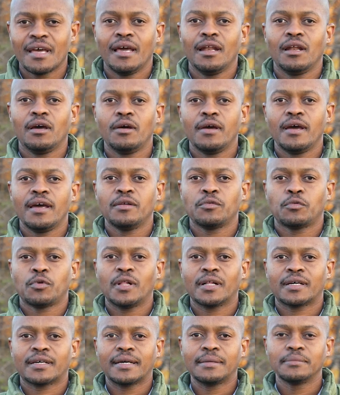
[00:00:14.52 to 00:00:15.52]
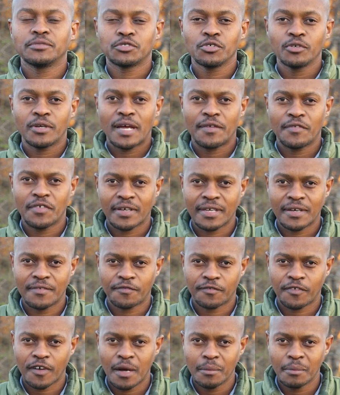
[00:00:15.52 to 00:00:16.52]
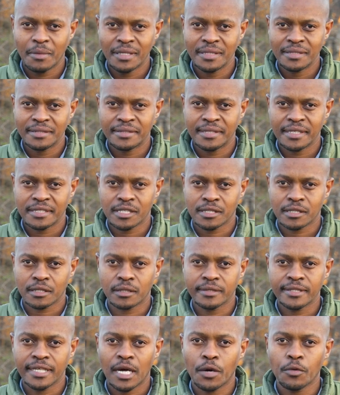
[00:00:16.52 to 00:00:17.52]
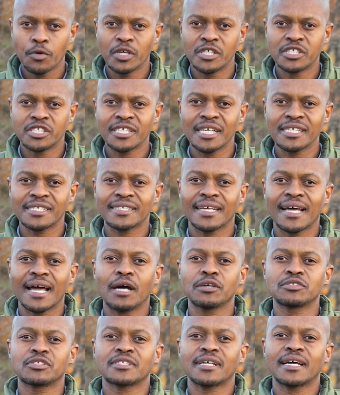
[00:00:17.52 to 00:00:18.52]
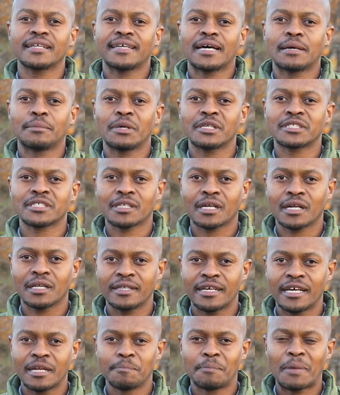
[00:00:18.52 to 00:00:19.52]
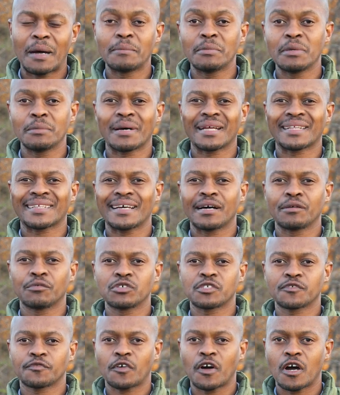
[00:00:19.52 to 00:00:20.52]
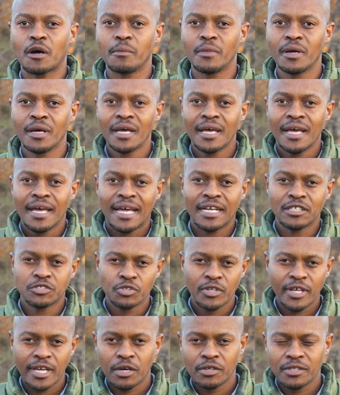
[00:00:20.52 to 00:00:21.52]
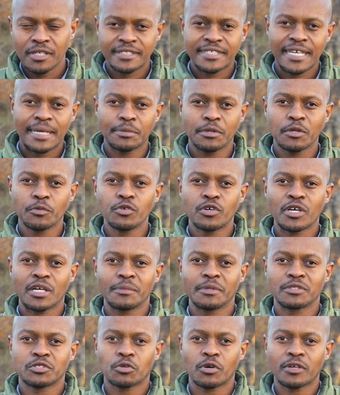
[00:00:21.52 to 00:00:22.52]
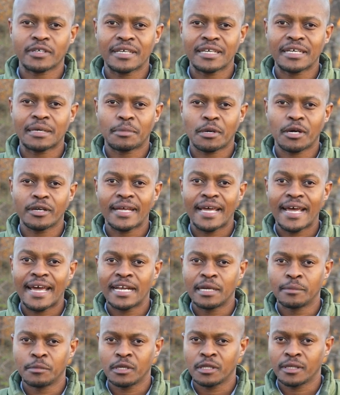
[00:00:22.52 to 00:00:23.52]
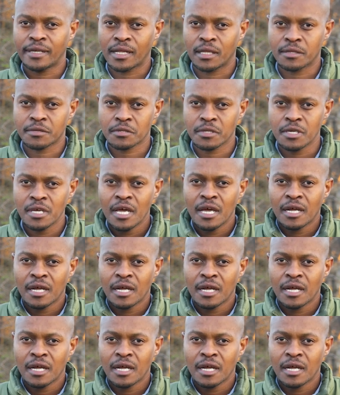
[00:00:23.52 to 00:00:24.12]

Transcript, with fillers: Hello and welcome to African Farming Digital. Now we're just outside Hammanskraal at Bambi Matlangu's farm. And today on the table, we're gonna be talking about animal health.